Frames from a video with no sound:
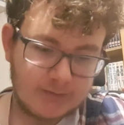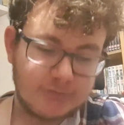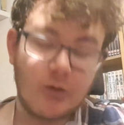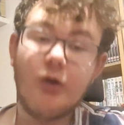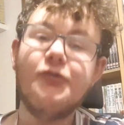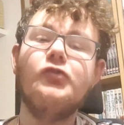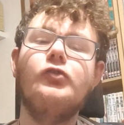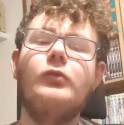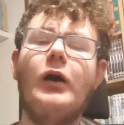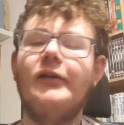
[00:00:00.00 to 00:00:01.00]
So
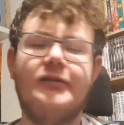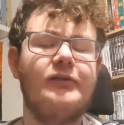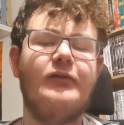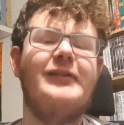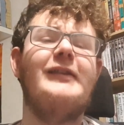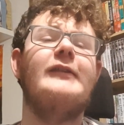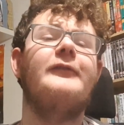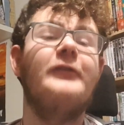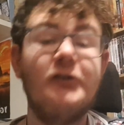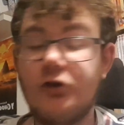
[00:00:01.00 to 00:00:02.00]
overall, I think this is a
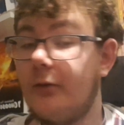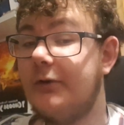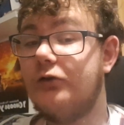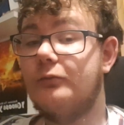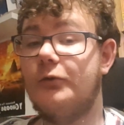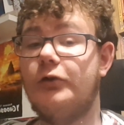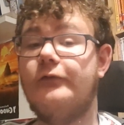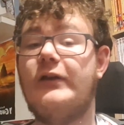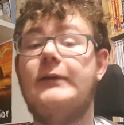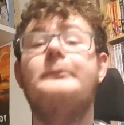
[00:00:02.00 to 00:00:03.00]
phenomenal
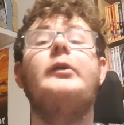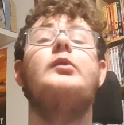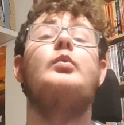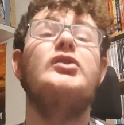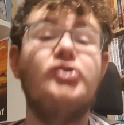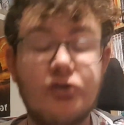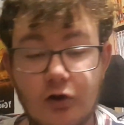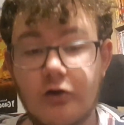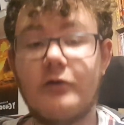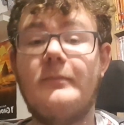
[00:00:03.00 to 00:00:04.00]
movie, but we should
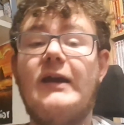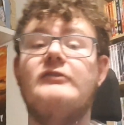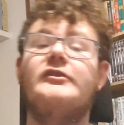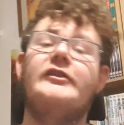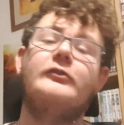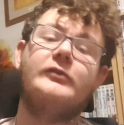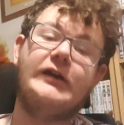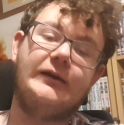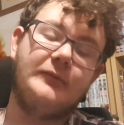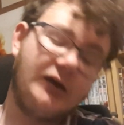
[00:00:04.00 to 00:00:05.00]
not compare it to Your
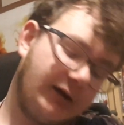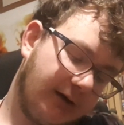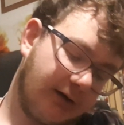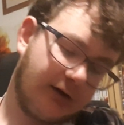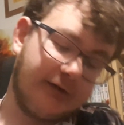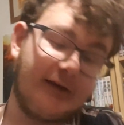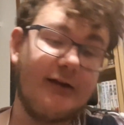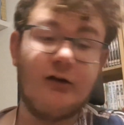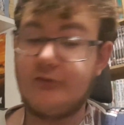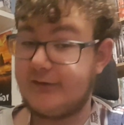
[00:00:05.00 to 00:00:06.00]
Name, because they're
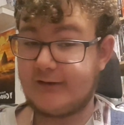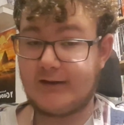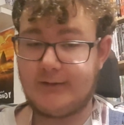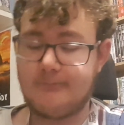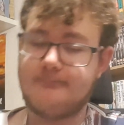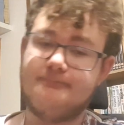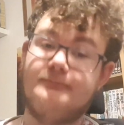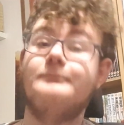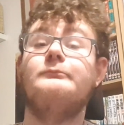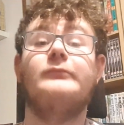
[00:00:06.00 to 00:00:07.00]
not the same
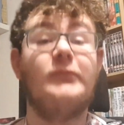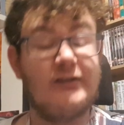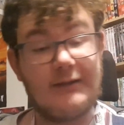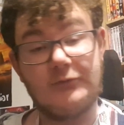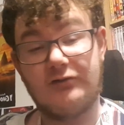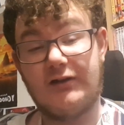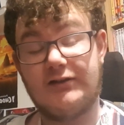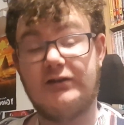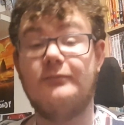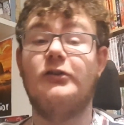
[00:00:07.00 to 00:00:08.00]

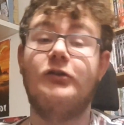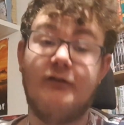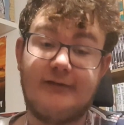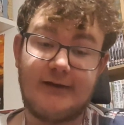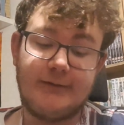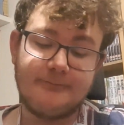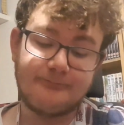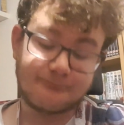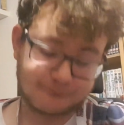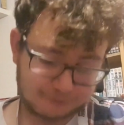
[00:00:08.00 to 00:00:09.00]
director, but not the same.
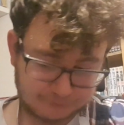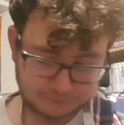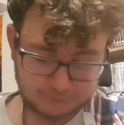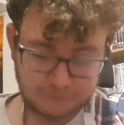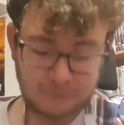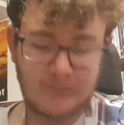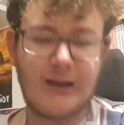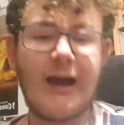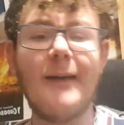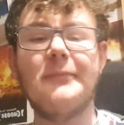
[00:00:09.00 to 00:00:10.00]

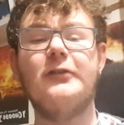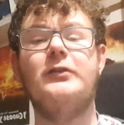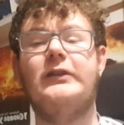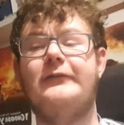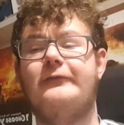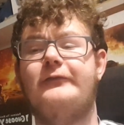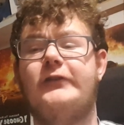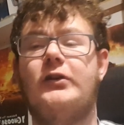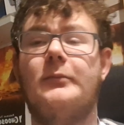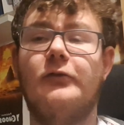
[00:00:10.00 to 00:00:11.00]
Absolutely
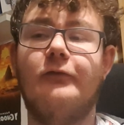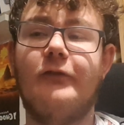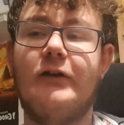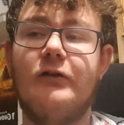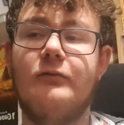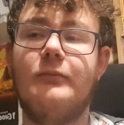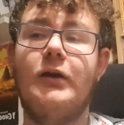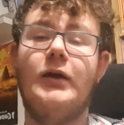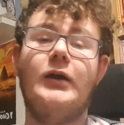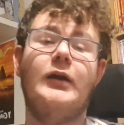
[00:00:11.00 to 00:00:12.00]
phenomenal film.
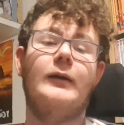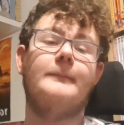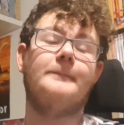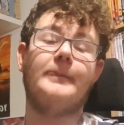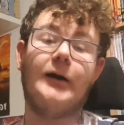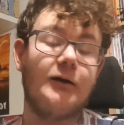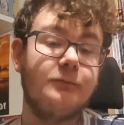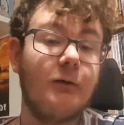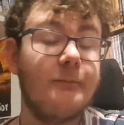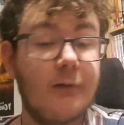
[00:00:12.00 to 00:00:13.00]

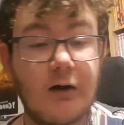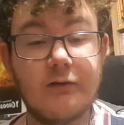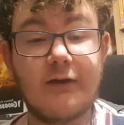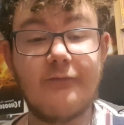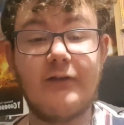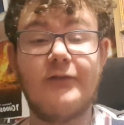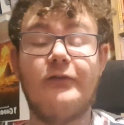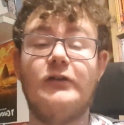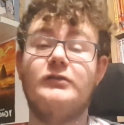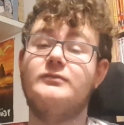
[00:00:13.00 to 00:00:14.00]
I'll give this
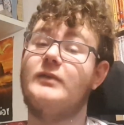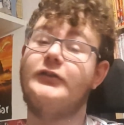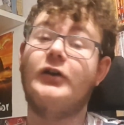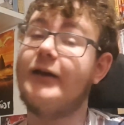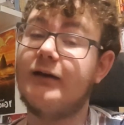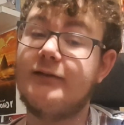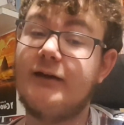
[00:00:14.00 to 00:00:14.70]
film a 9 out of